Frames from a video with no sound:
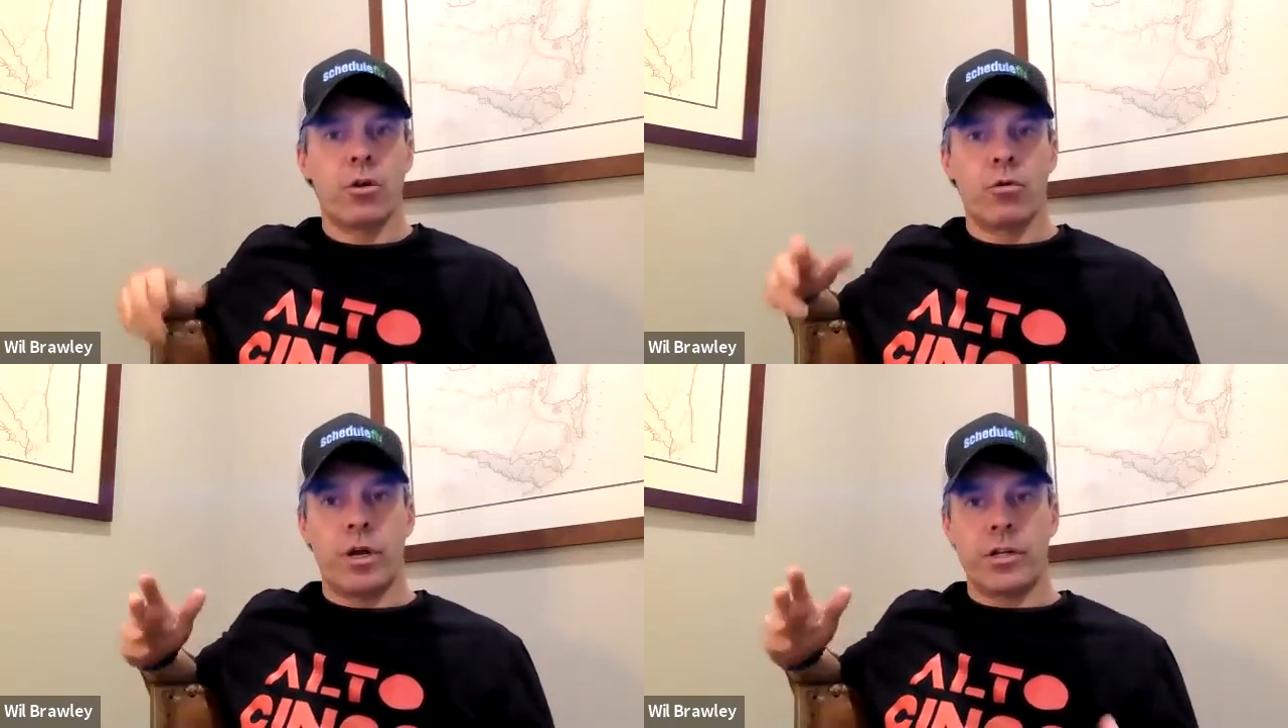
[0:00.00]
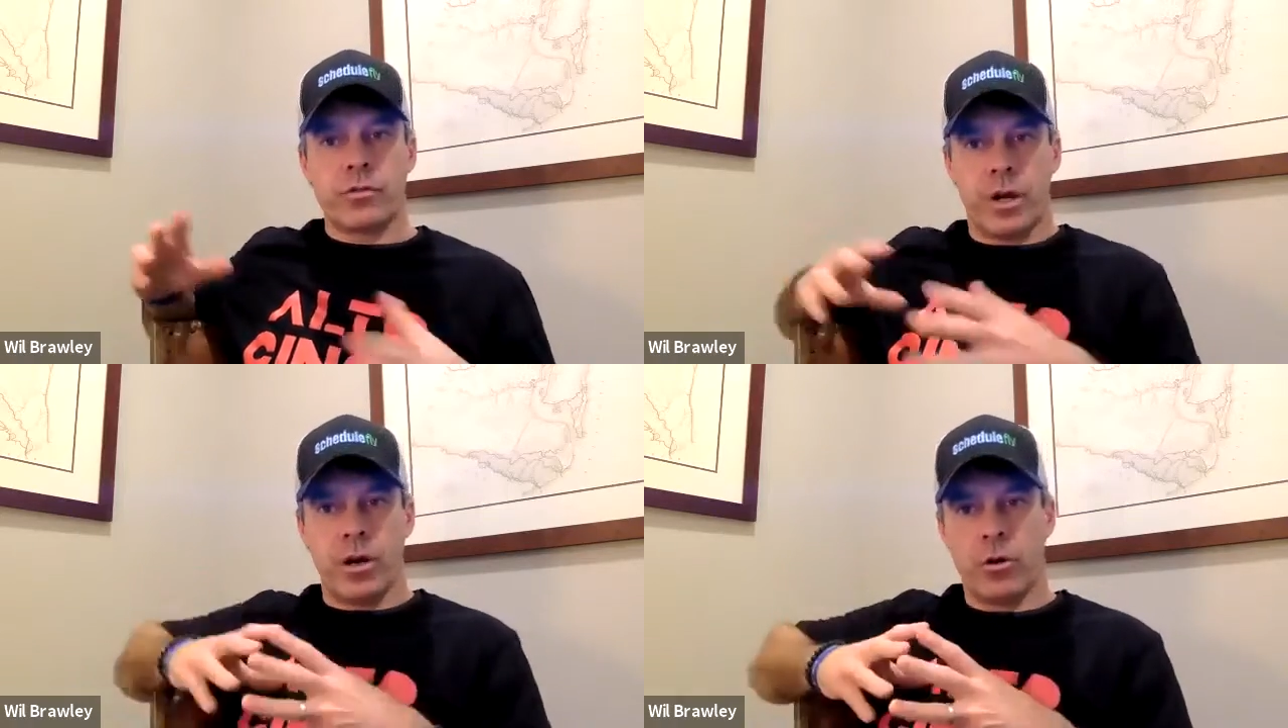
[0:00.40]

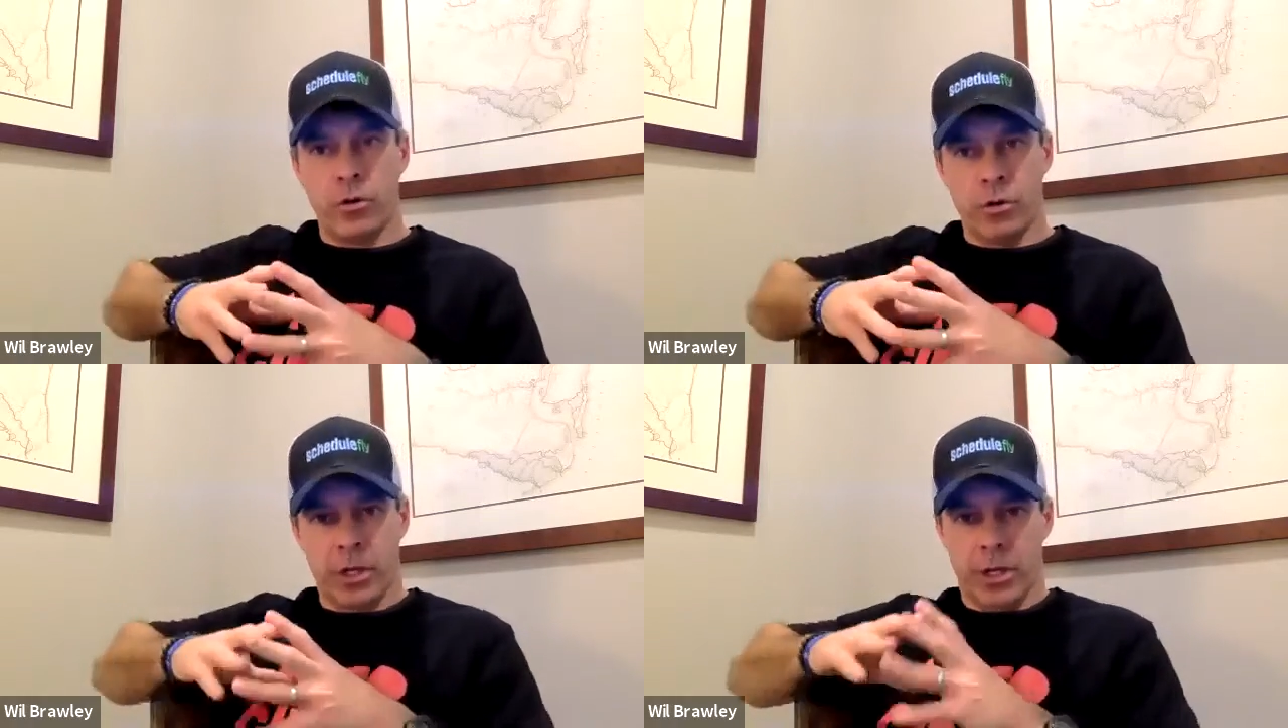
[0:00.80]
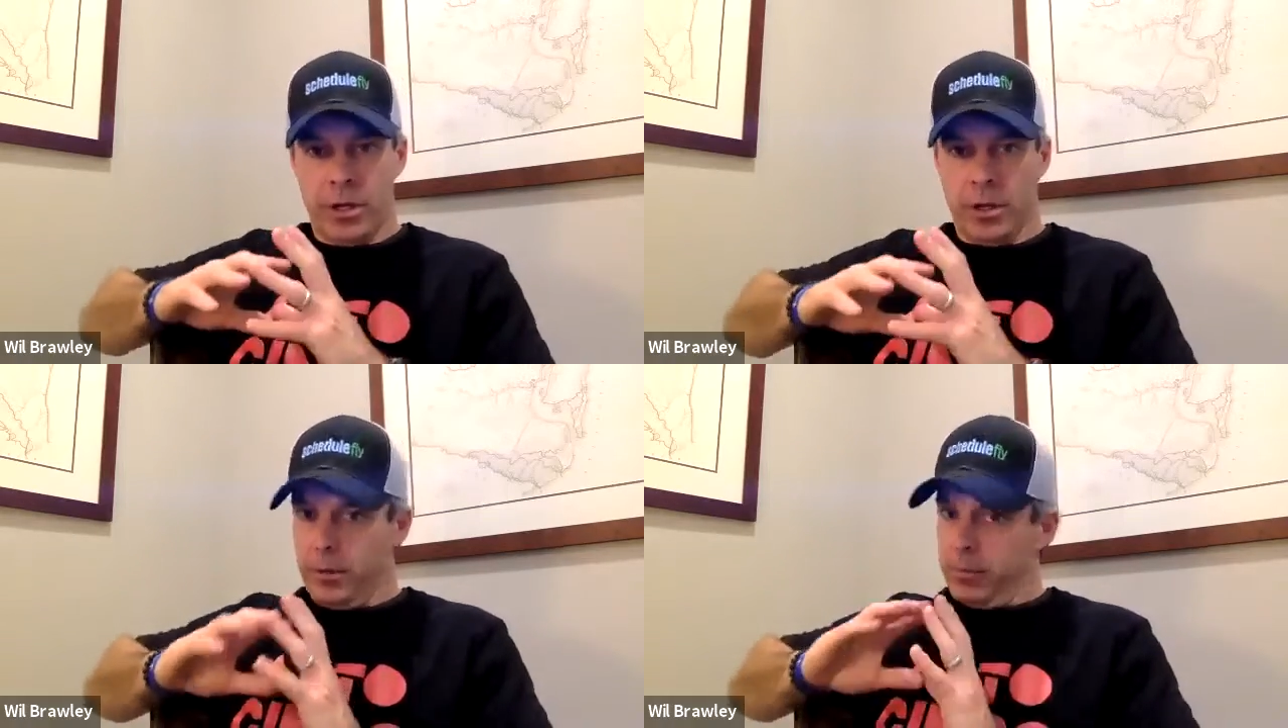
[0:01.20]
restaurant owners
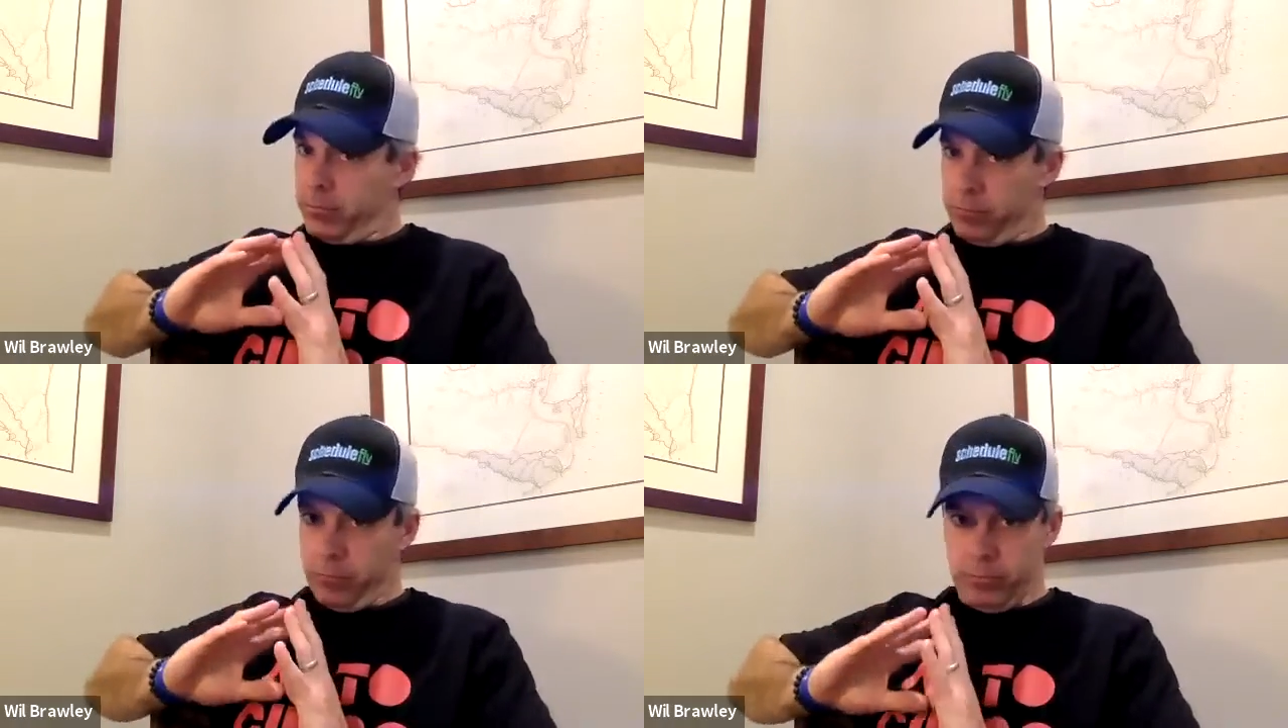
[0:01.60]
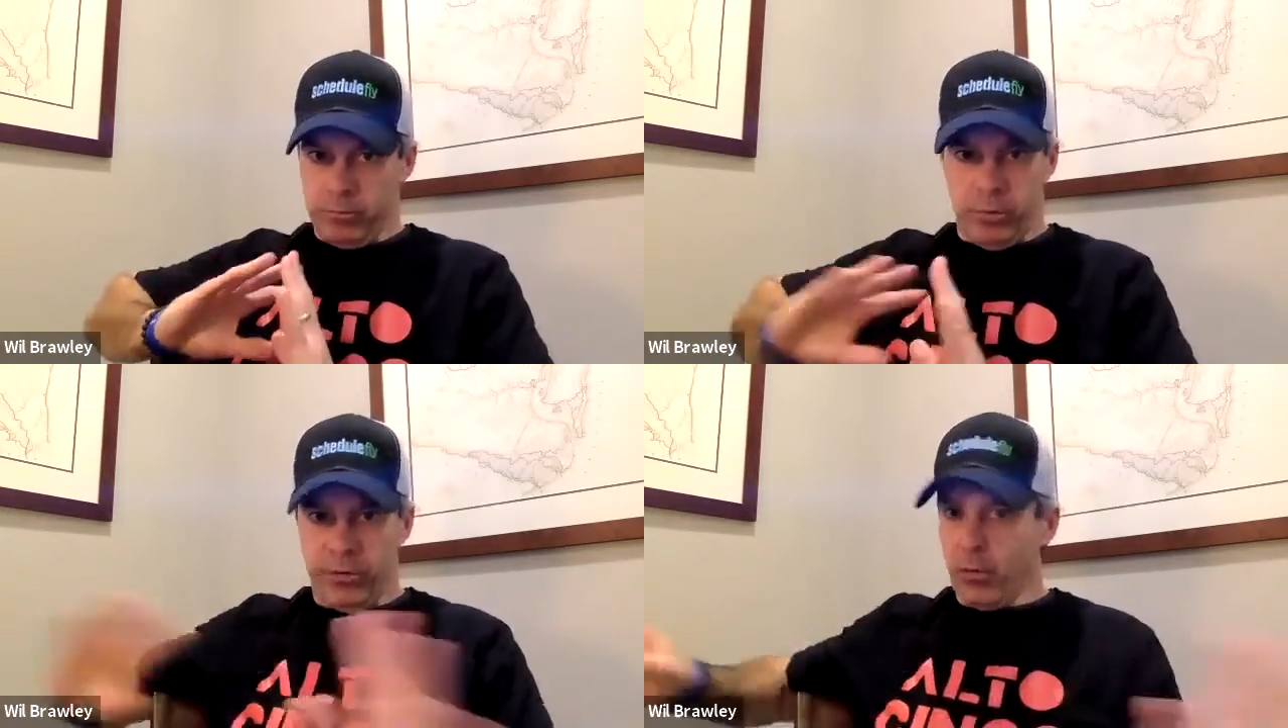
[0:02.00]

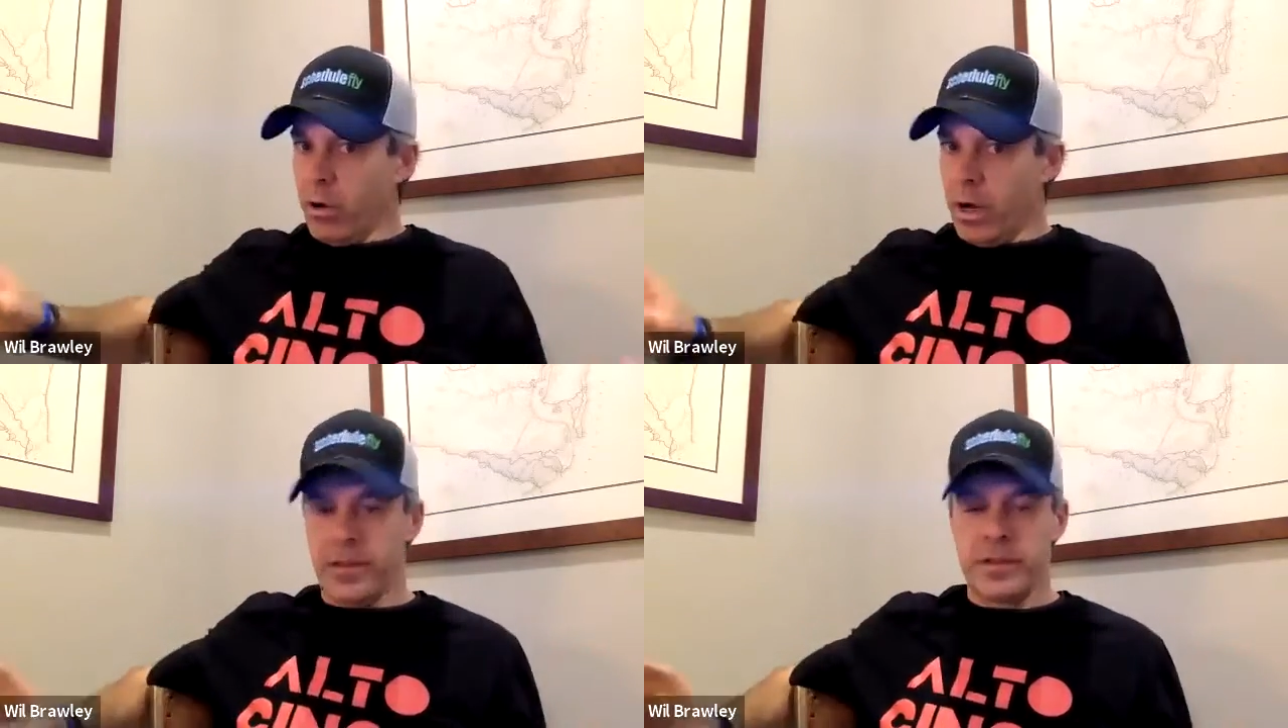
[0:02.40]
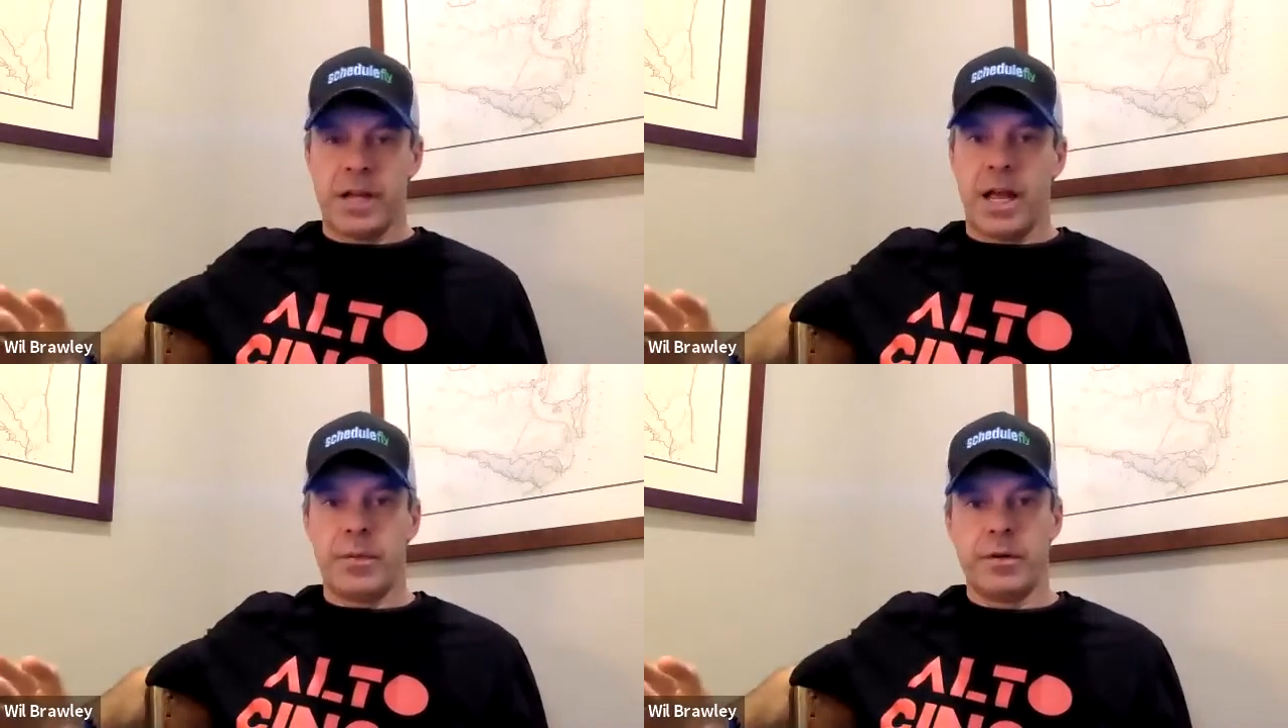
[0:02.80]
before all this
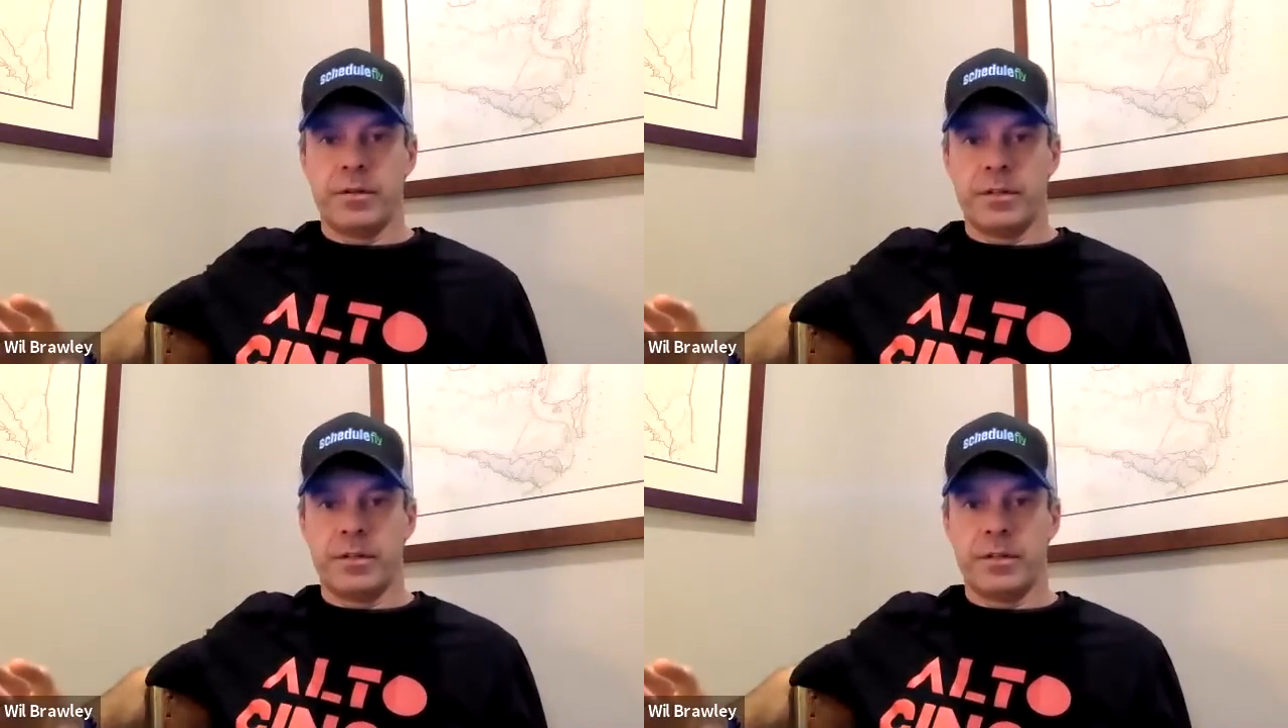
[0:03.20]
happened.